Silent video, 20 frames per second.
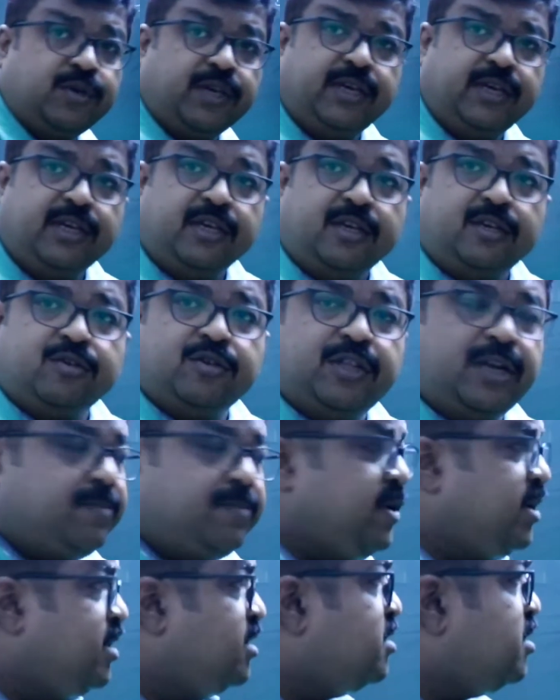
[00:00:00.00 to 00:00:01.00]
Okay. So
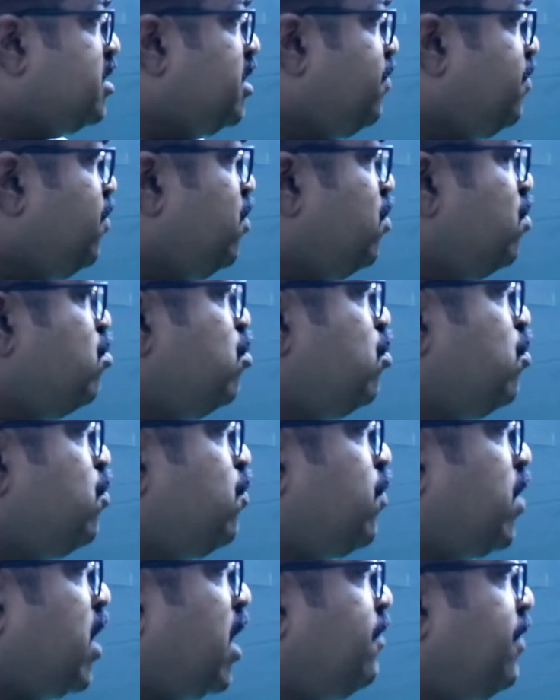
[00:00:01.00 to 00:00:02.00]
that means if you
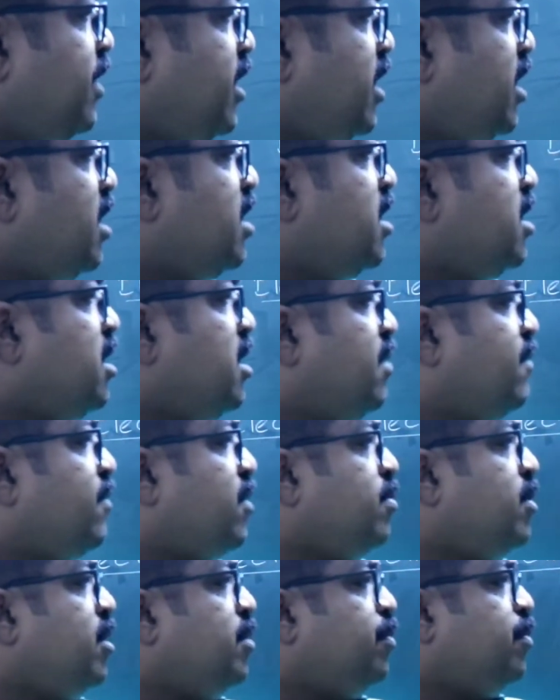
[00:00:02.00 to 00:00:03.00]
move away
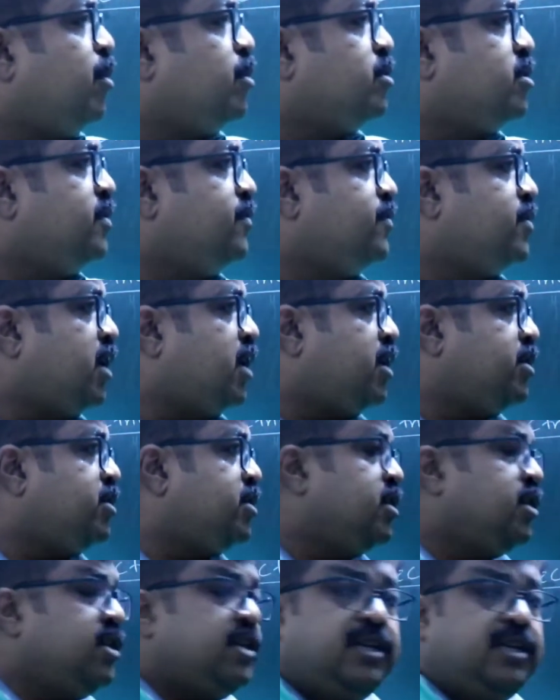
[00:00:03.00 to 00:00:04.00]
from a positive
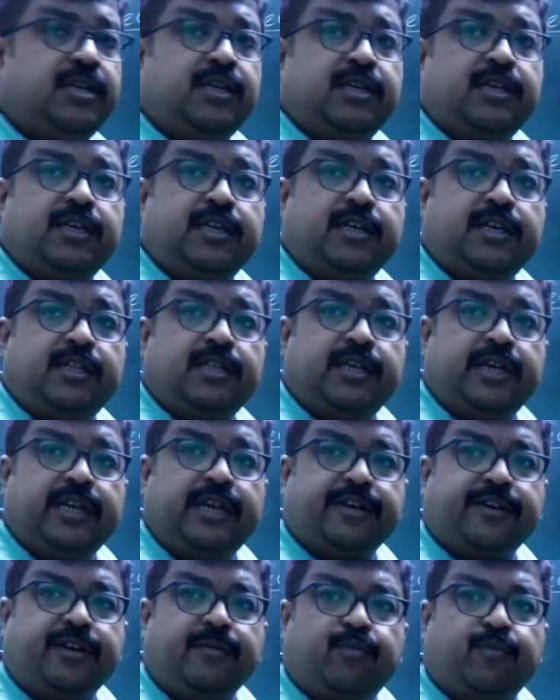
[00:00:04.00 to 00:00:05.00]
charge, the
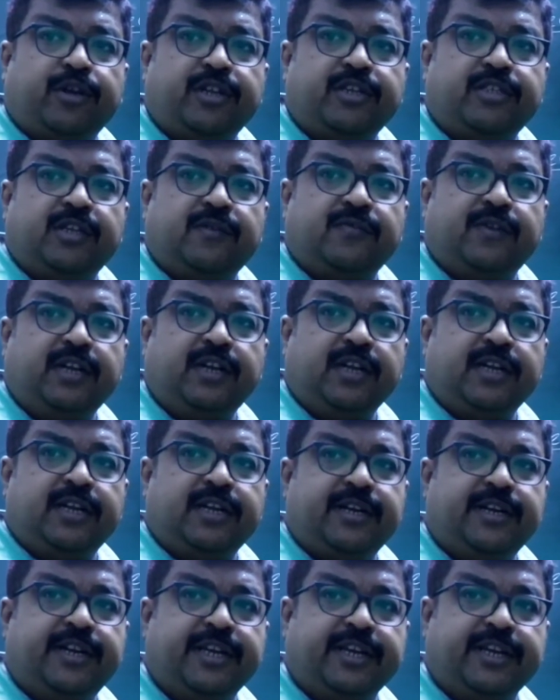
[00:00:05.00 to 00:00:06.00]
electric potential will
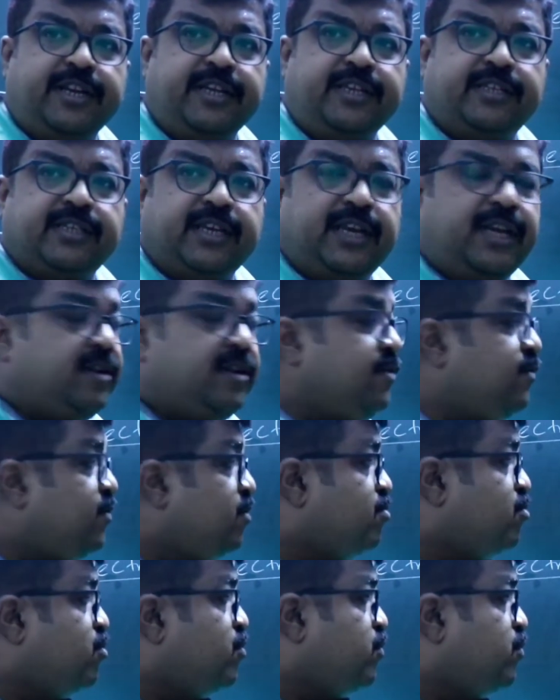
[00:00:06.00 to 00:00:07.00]
decrease, and
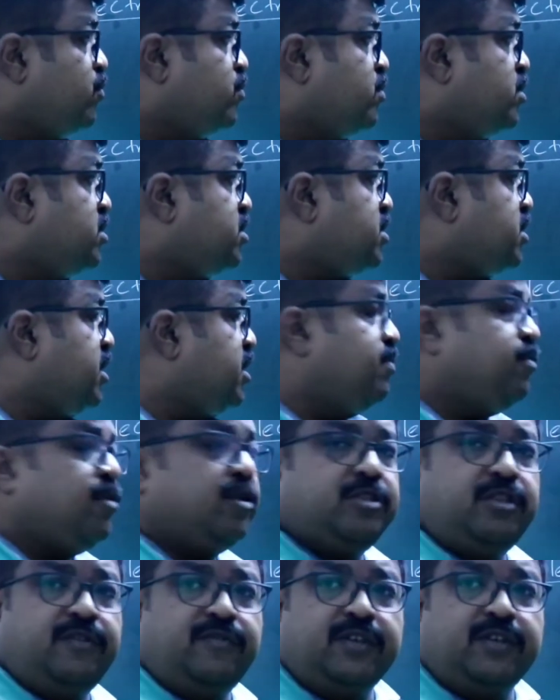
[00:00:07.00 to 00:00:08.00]
if you move towards a
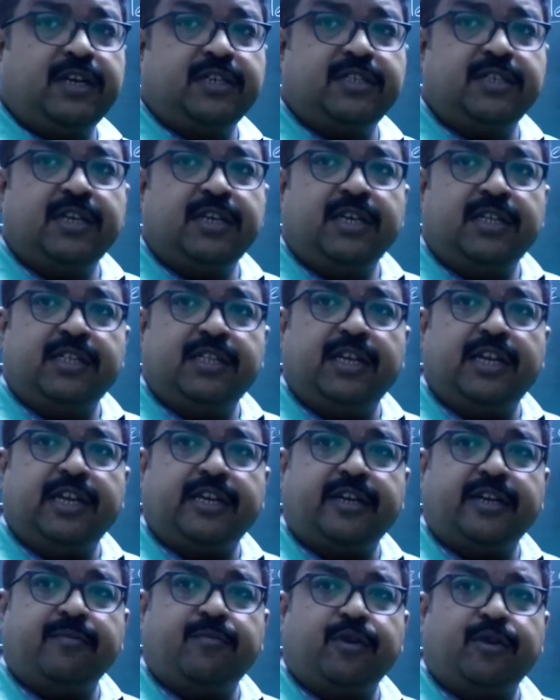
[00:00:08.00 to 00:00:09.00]
positive charge, the
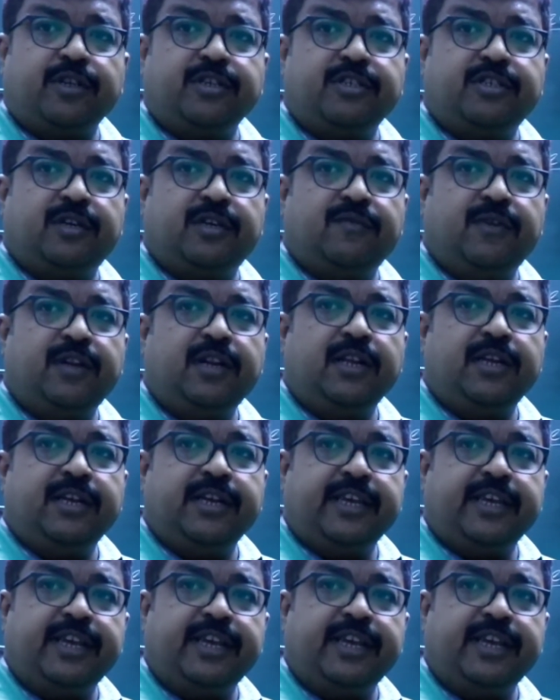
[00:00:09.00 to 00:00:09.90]
electric potential will